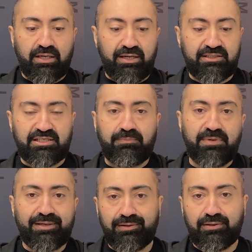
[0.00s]
except
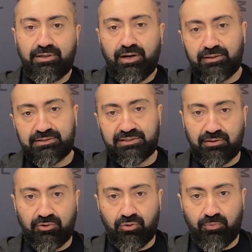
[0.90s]
make it not a
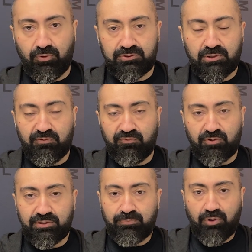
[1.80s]
silicone bowl to
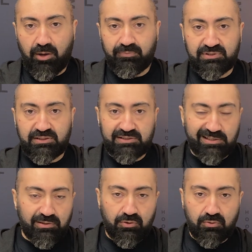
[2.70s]
avoid the problems that
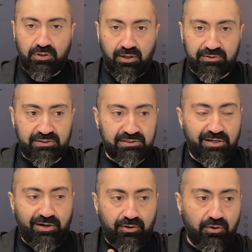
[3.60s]
silicone causes,
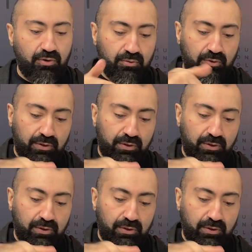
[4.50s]
ergo